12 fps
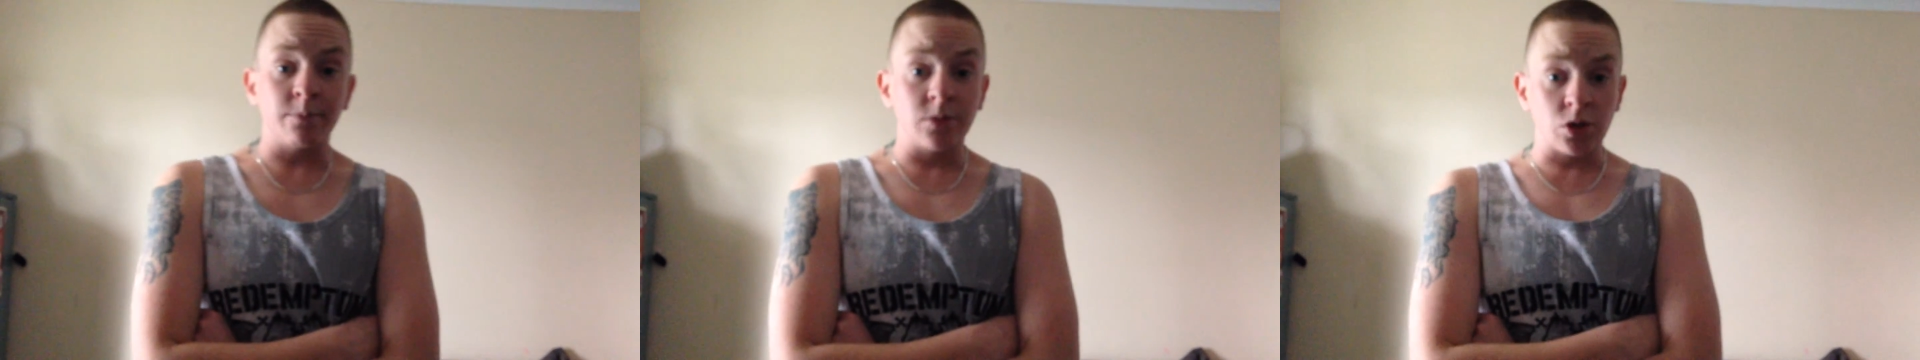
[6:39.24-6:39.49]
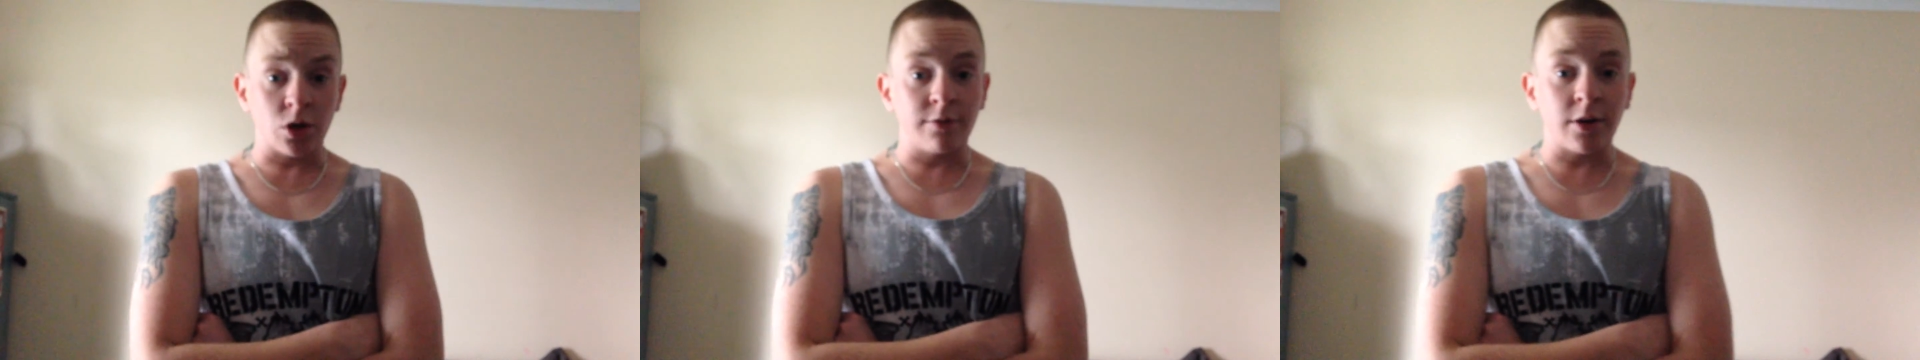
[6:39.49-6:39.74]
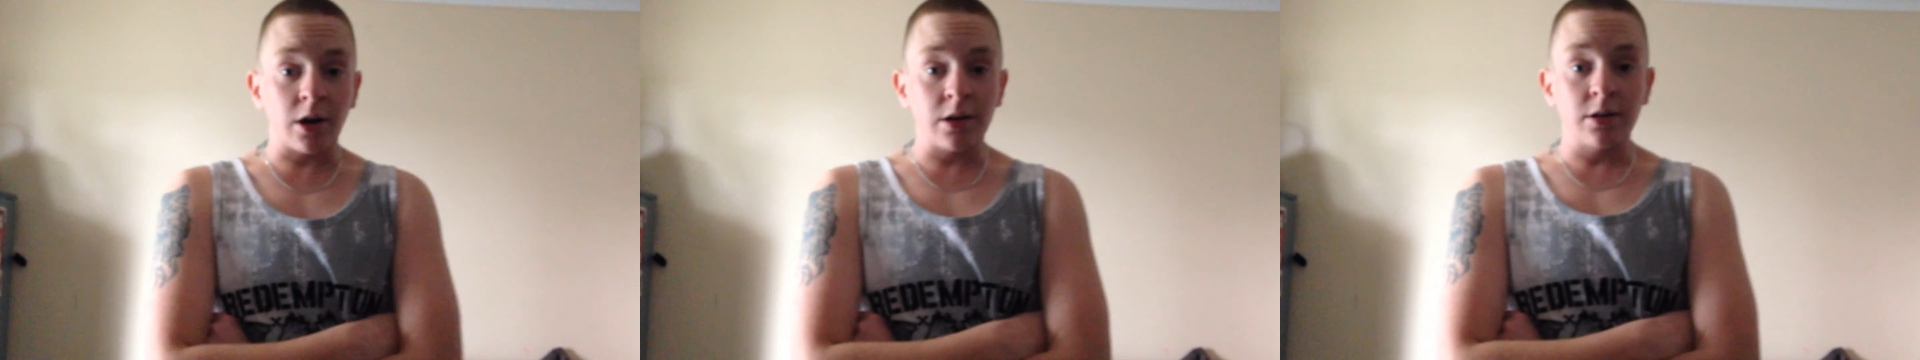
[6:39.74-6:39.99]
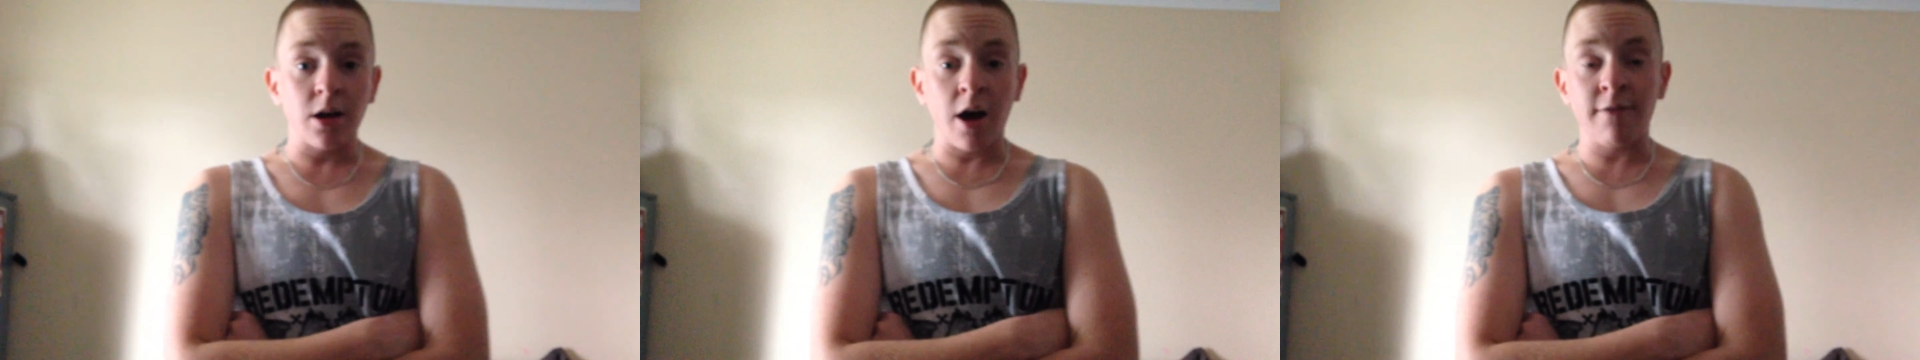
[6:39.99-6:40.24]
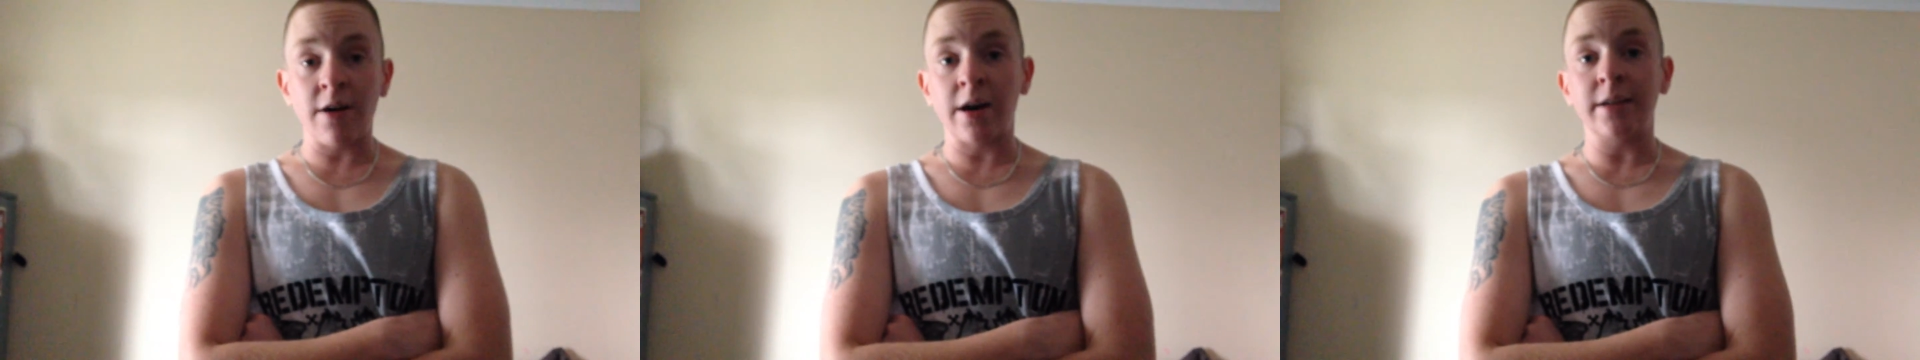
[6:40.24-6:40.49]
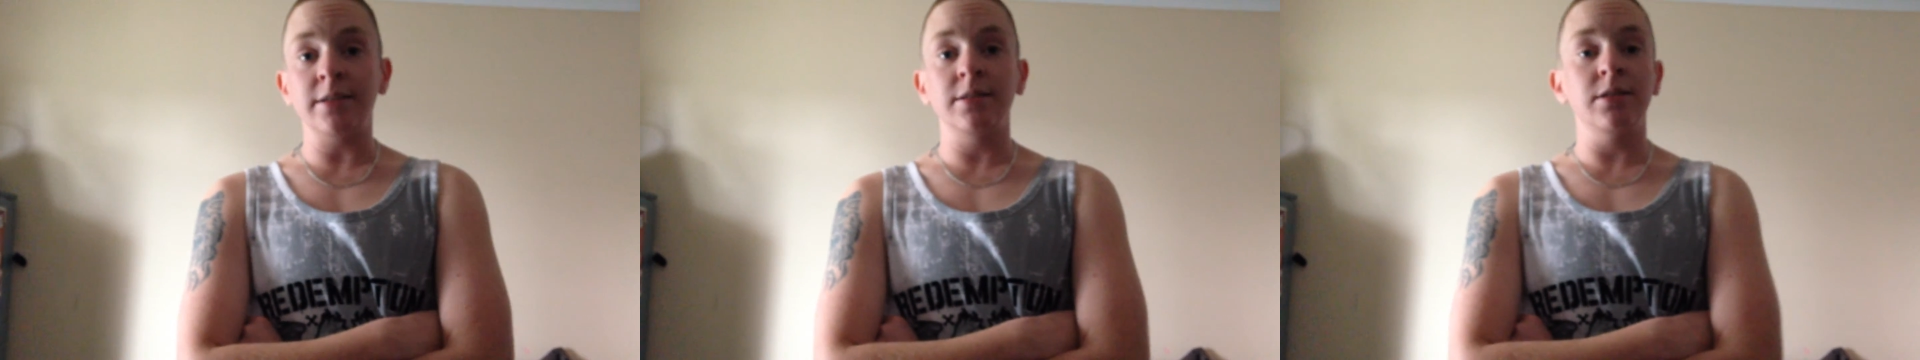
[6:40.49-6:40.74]
So far, I've
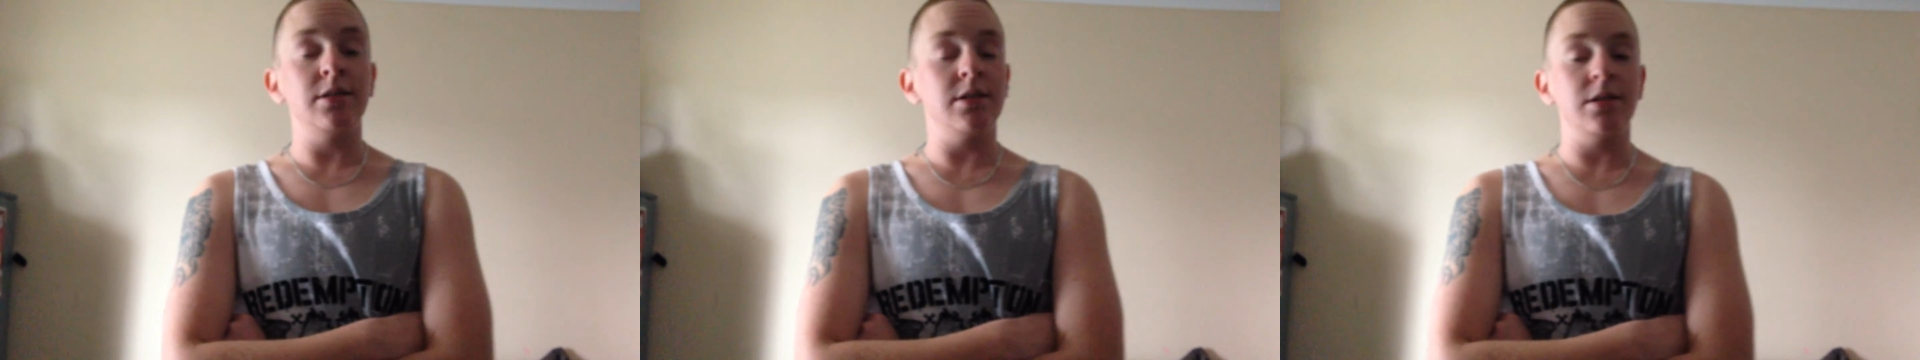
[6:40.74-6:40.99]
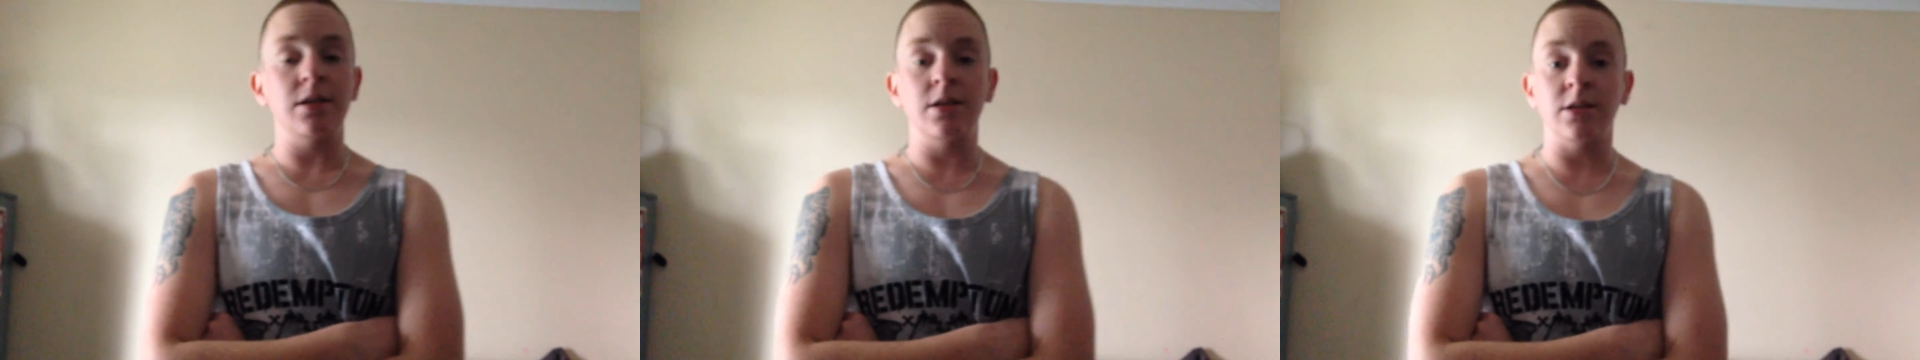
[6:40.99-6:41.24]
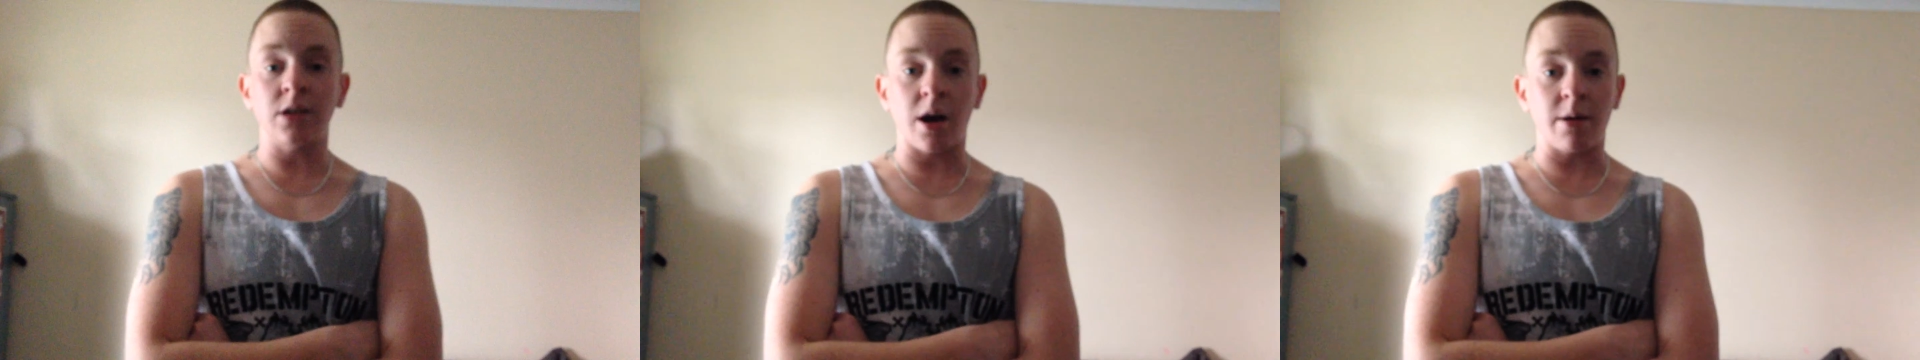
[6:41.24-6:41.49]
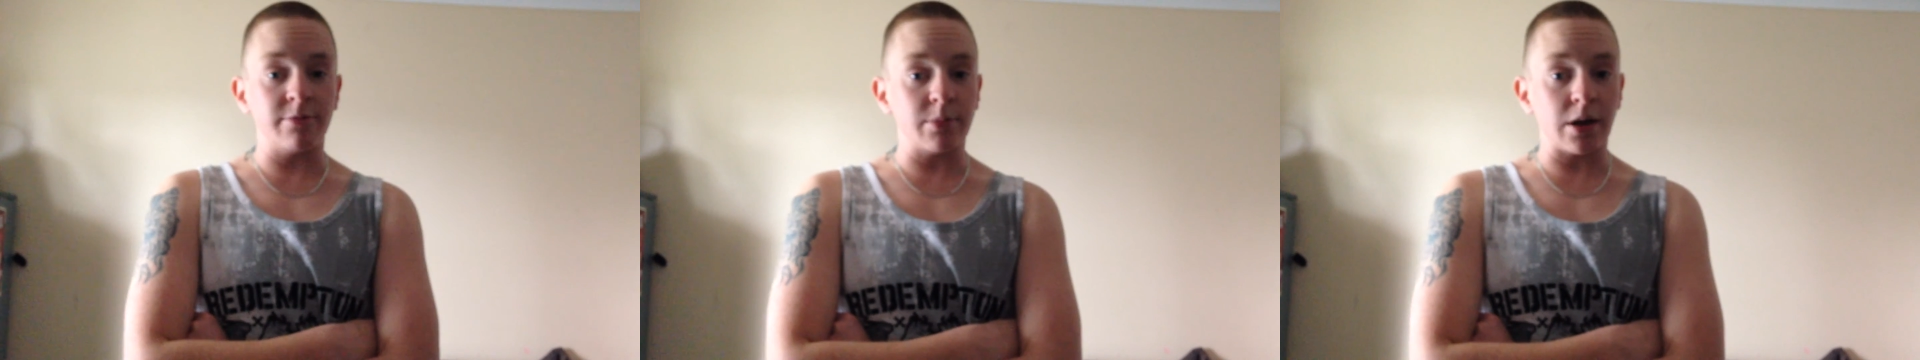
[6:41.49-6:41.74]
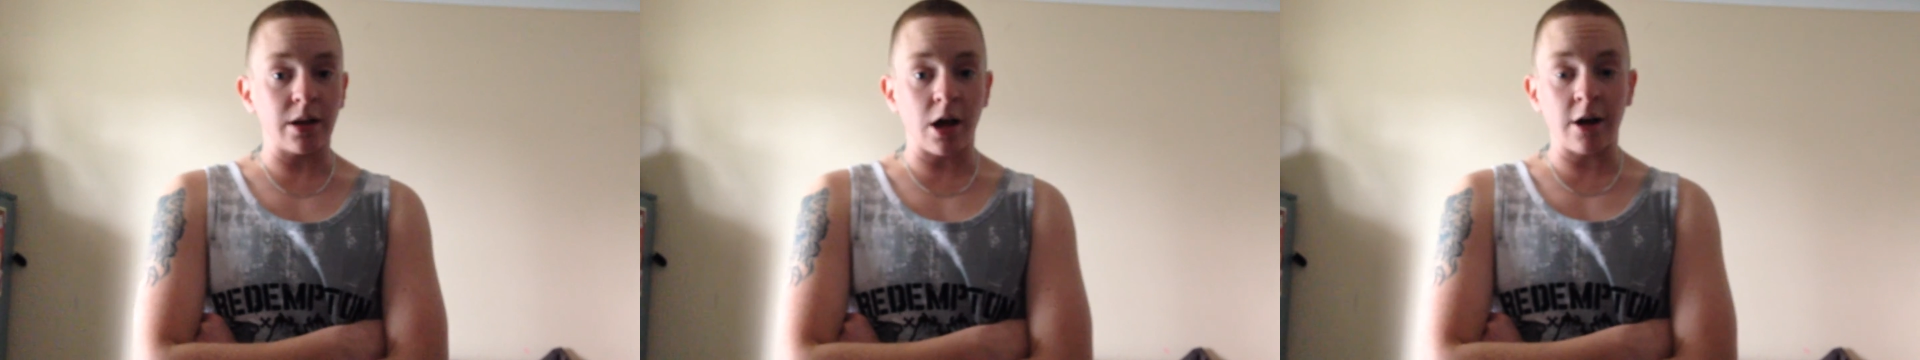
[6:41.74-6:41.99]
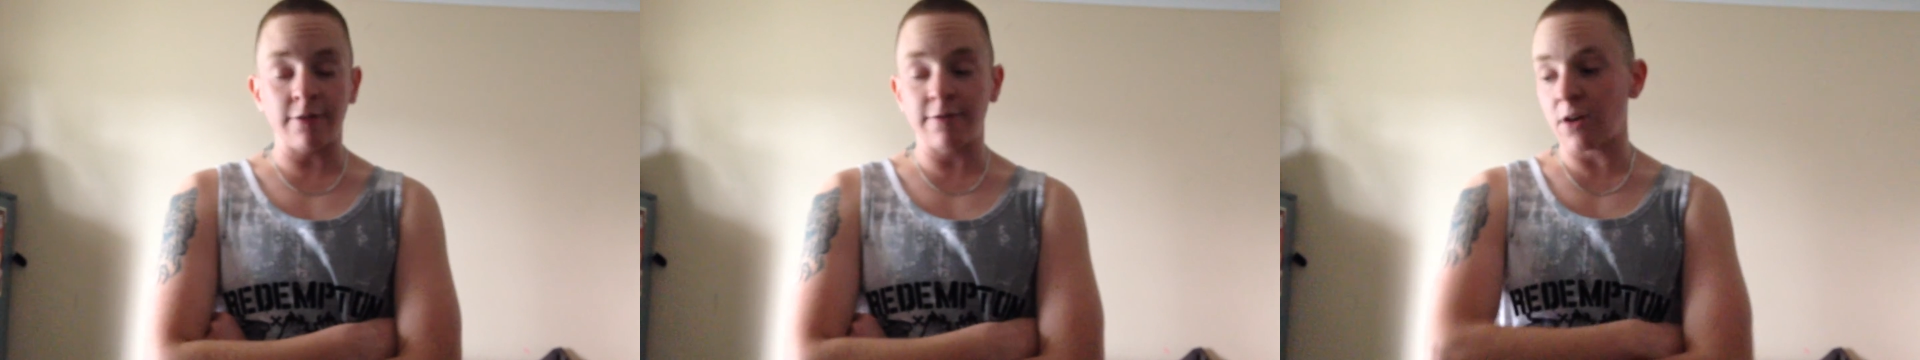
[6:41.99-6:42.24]
had the time of my
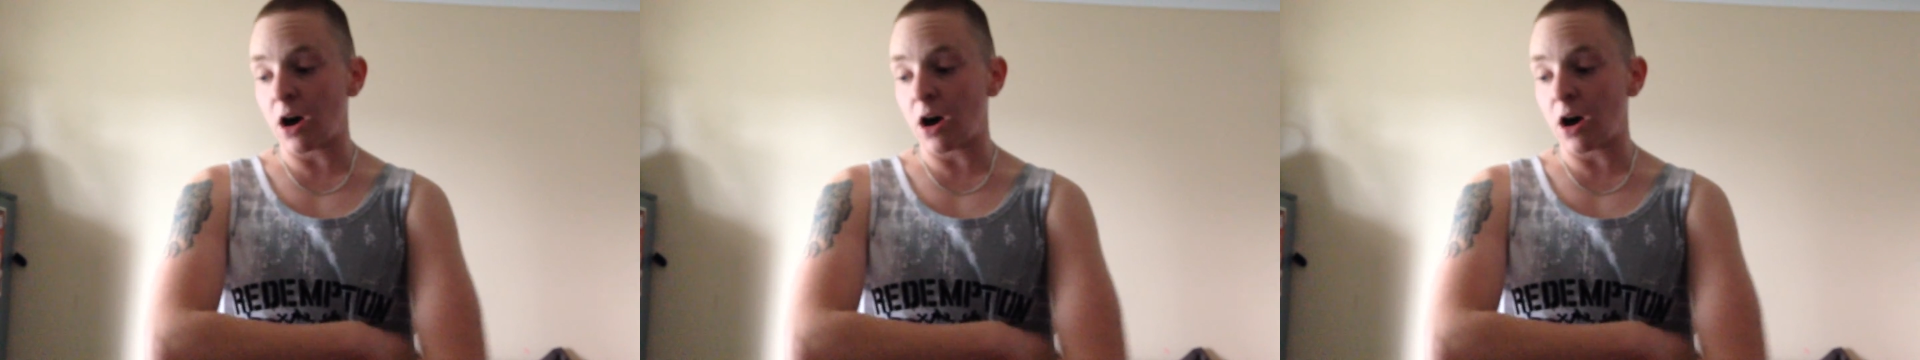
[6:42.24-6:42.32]
life.